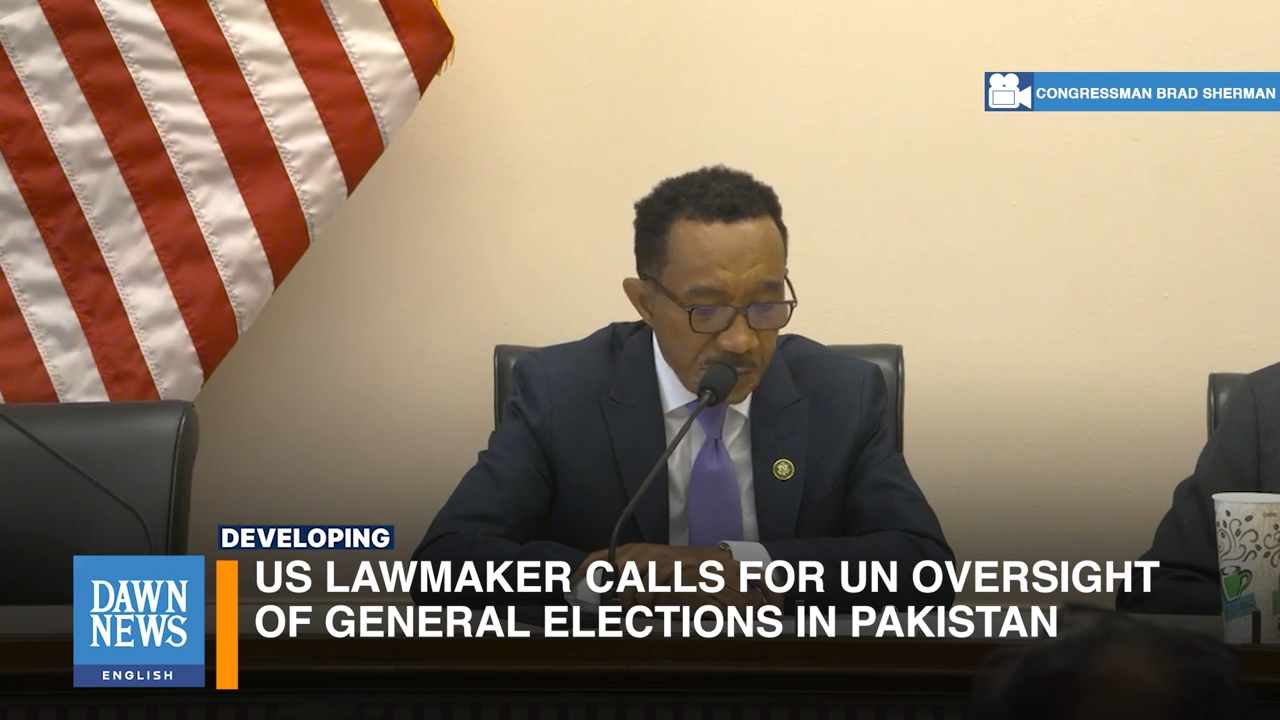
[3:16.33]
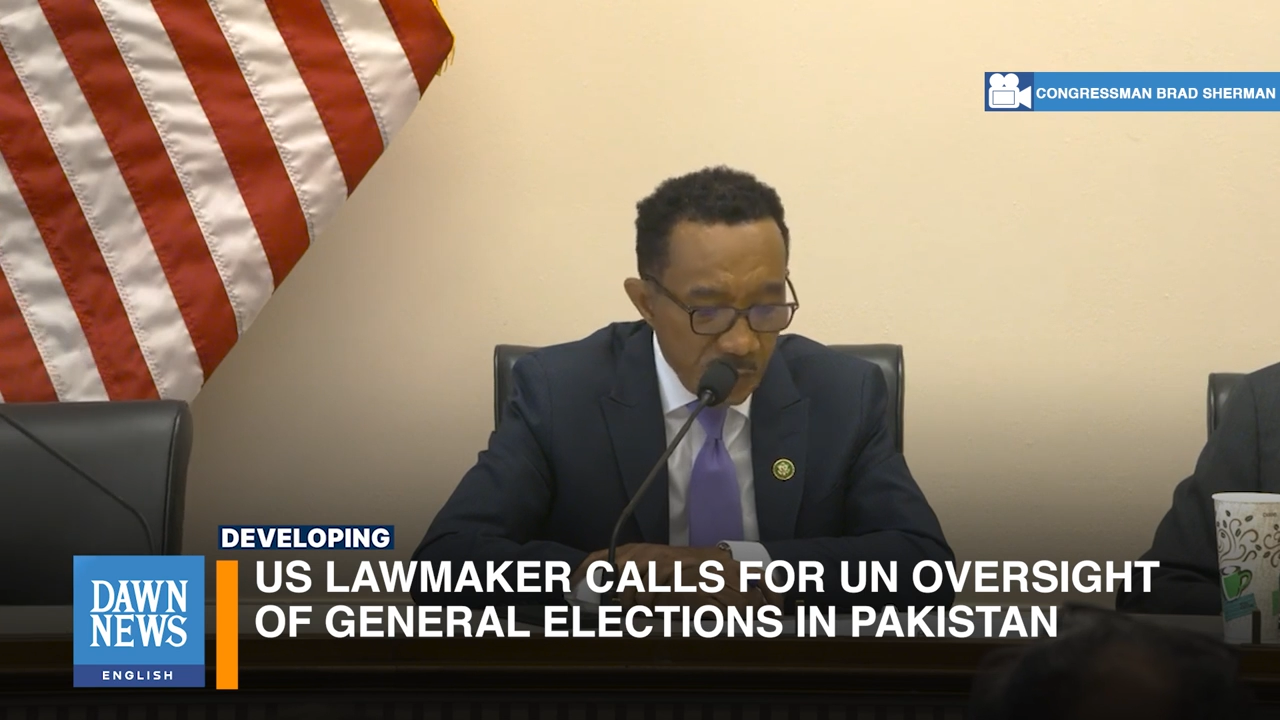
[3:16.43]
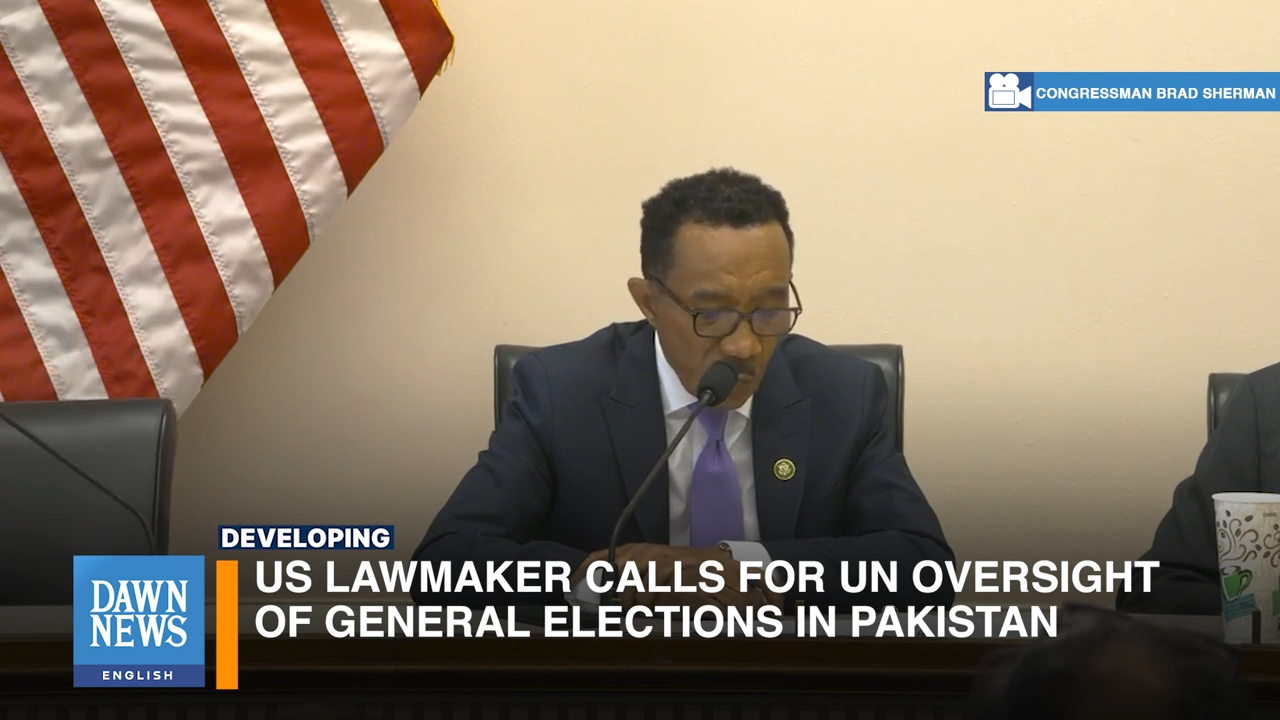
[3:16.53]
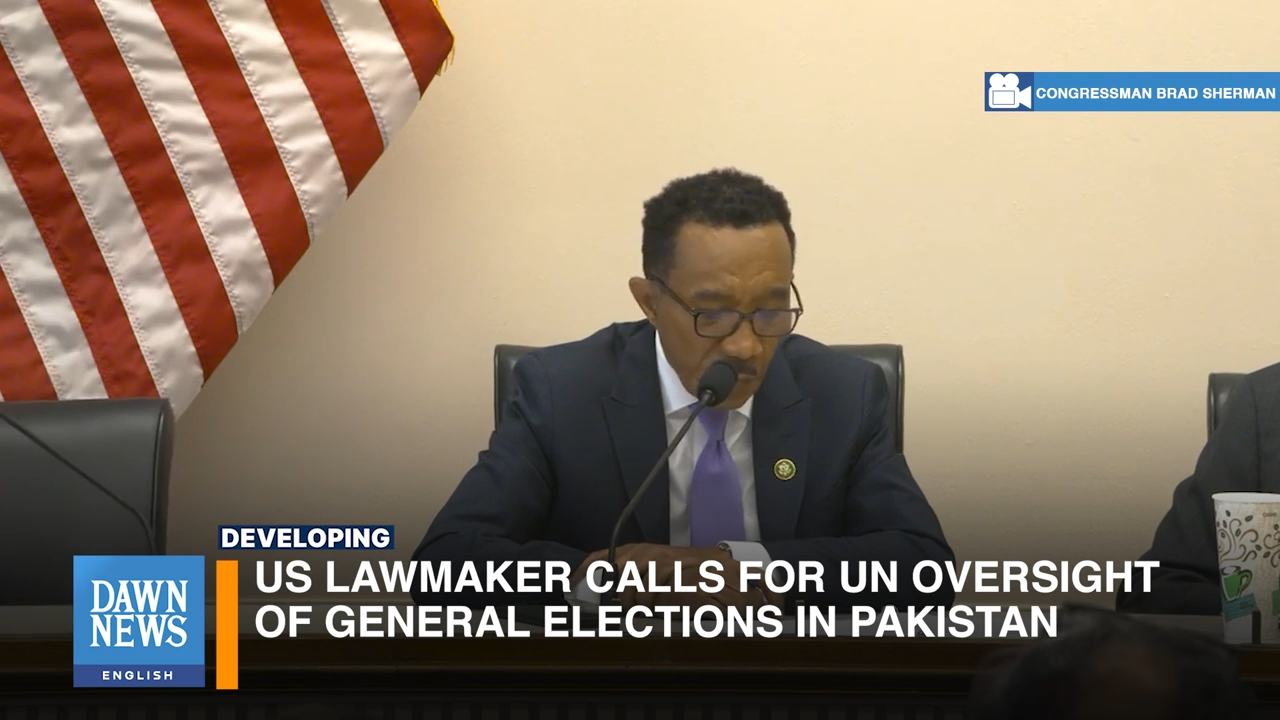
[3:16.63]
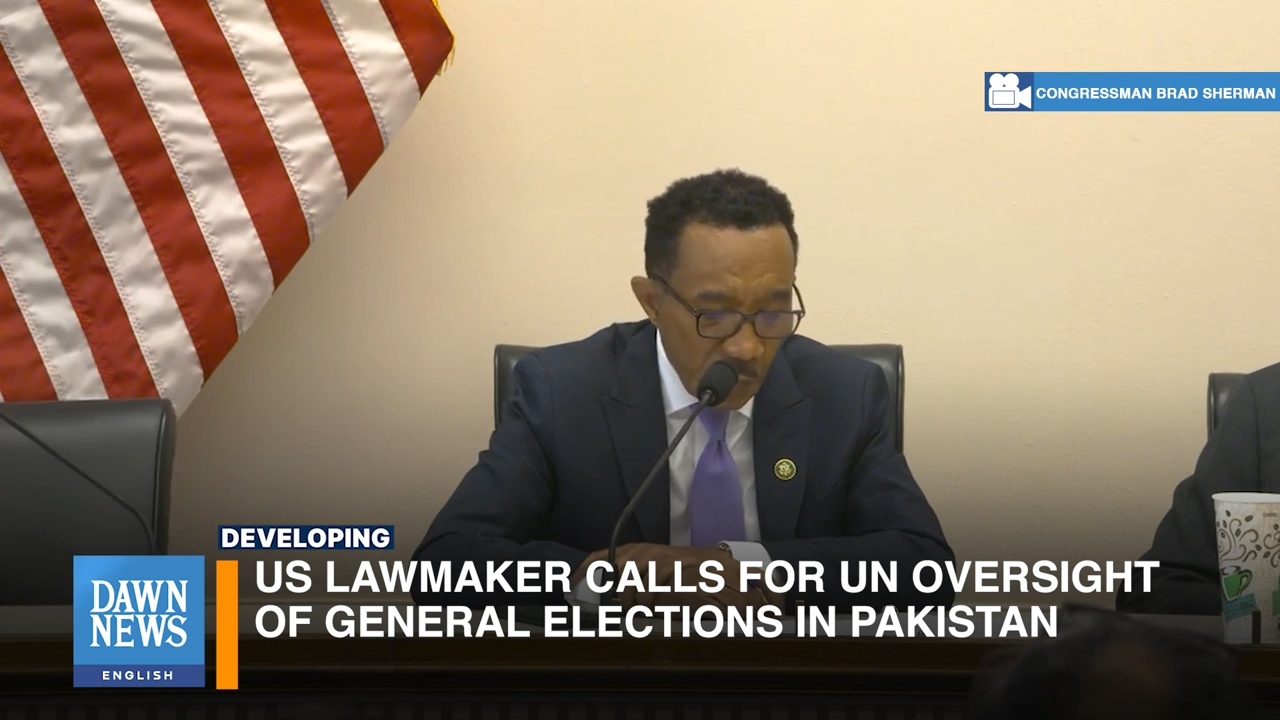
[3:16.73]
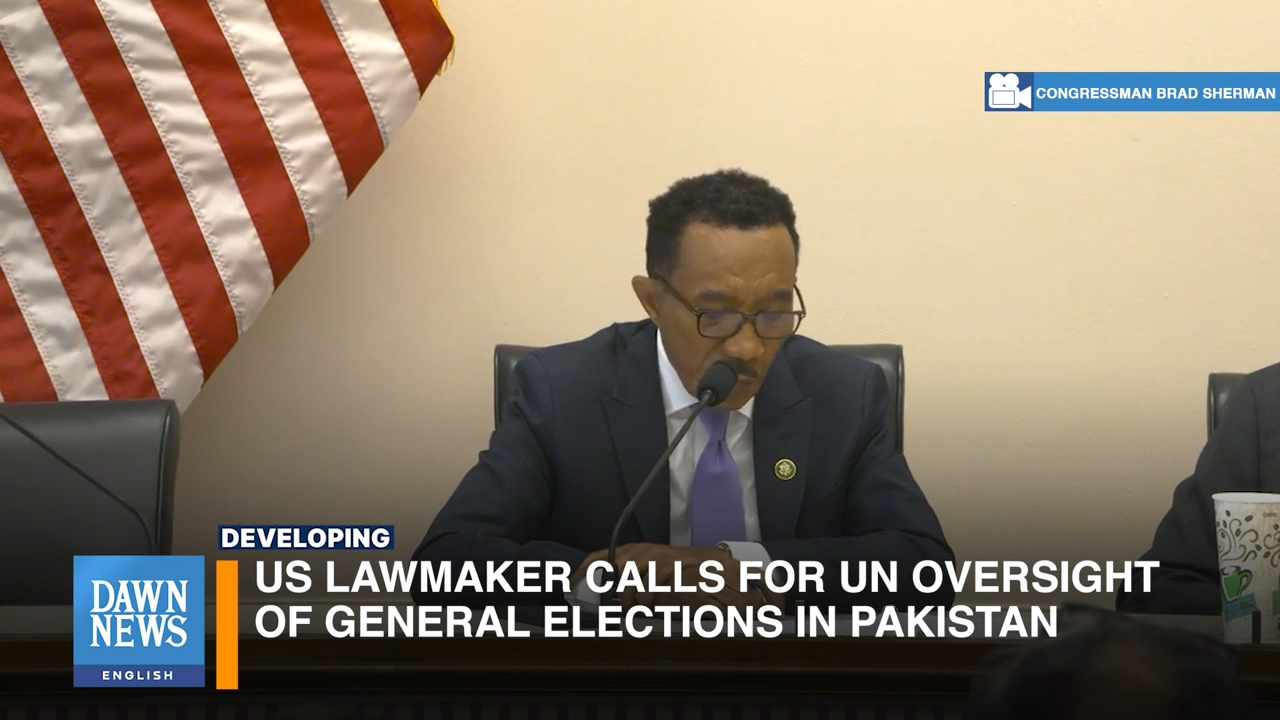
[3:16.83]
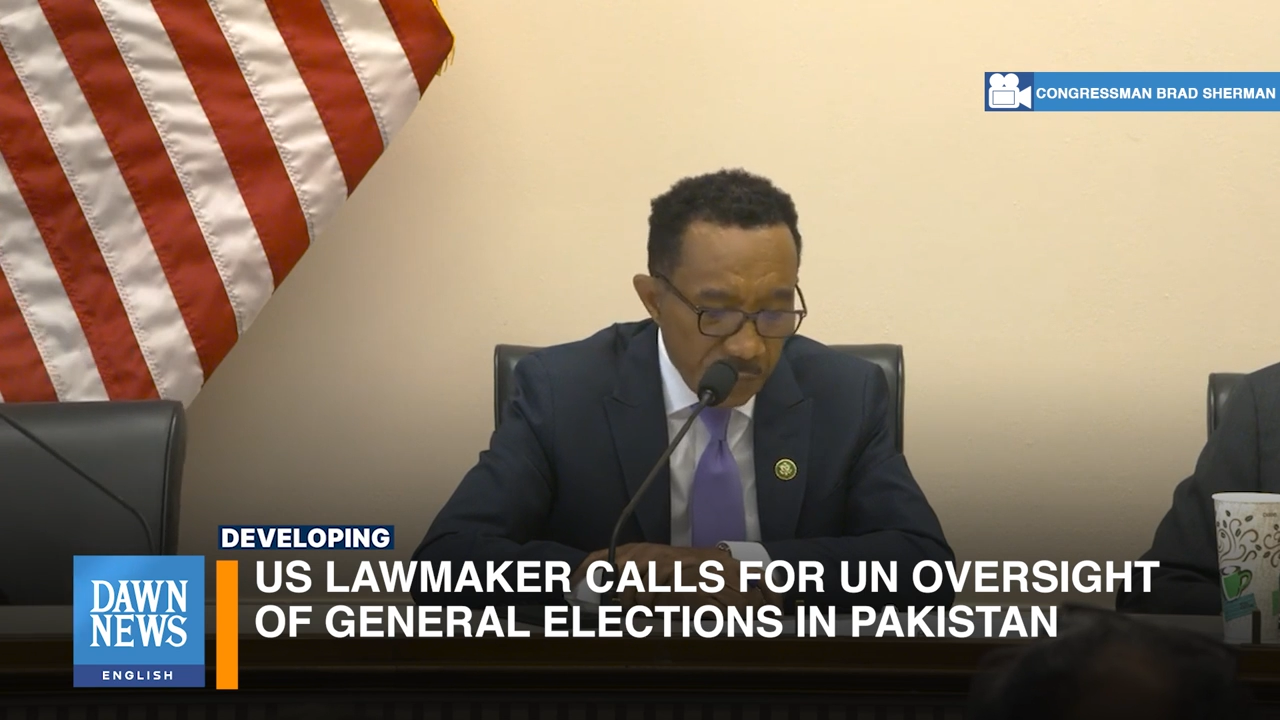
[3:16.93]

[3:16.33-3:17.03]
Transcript: and going